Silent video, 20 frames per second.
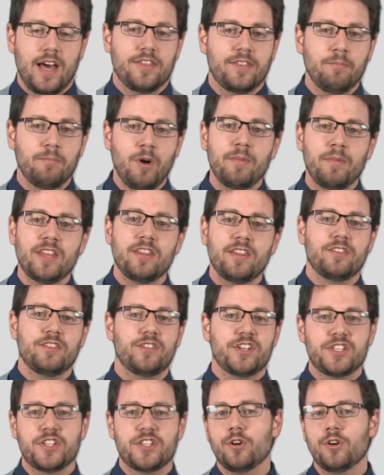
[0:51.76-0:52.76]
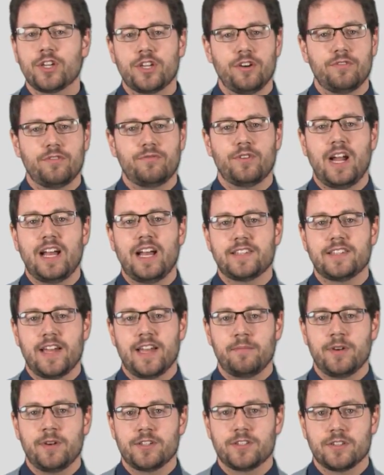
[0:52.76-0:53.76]
At the moment, there is no cure for
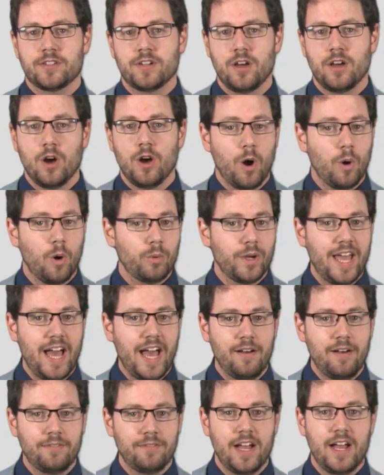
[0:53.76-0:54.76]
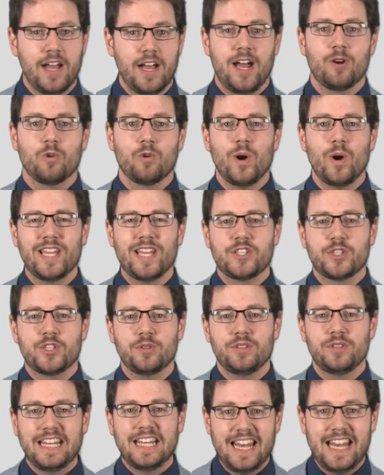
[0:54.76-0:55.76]
Alzheimer's. All we have are ways
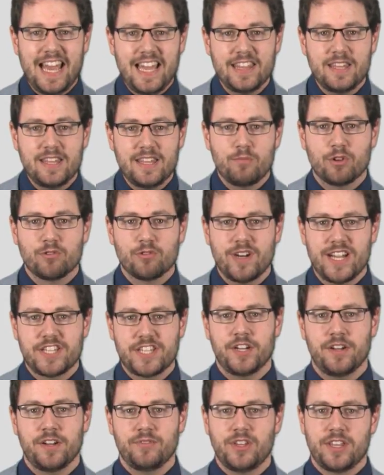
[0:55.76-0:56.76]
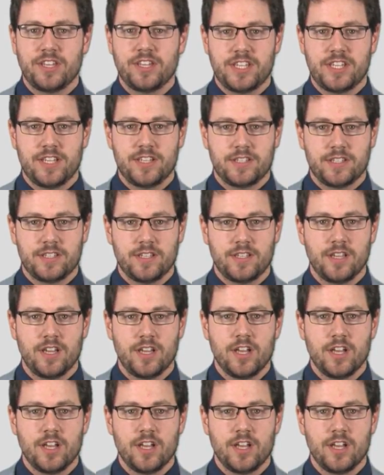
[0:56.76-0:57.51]
to delay the progression of the disease.